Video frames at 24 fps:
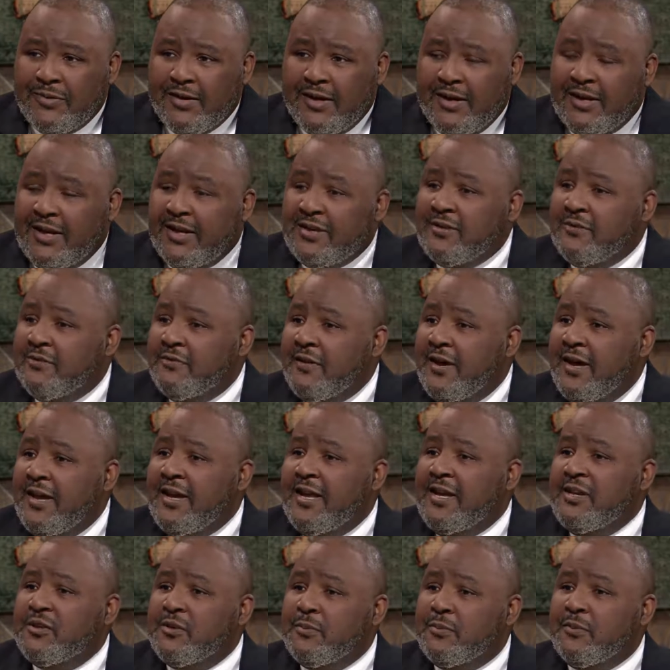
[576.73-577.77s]
And as a
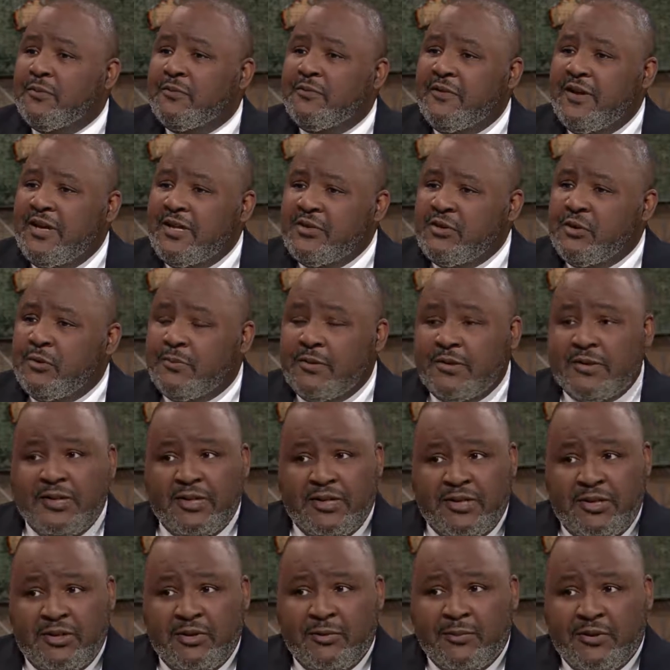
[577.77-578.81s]
financial professional,
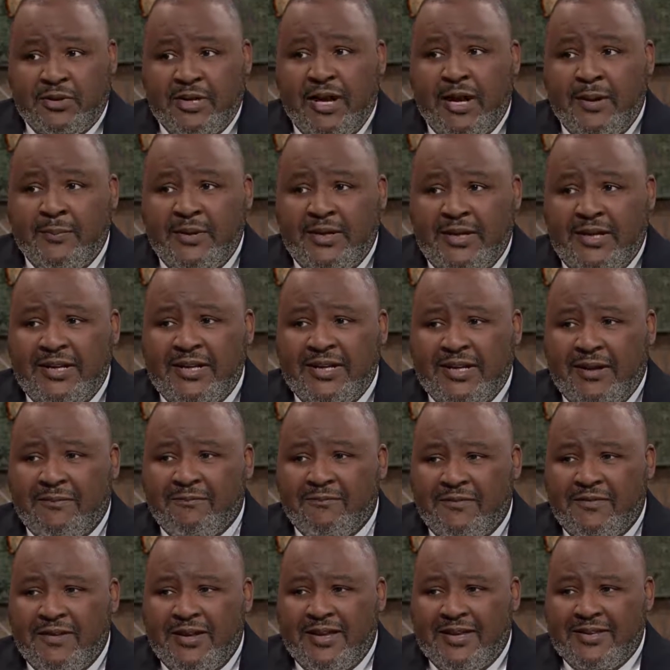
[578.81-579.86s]
particularly in the retirement income
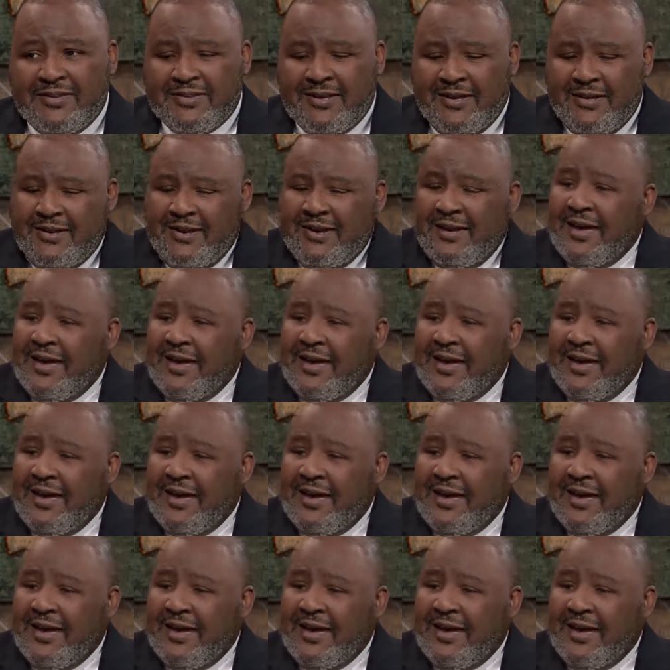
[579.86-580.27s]
phase,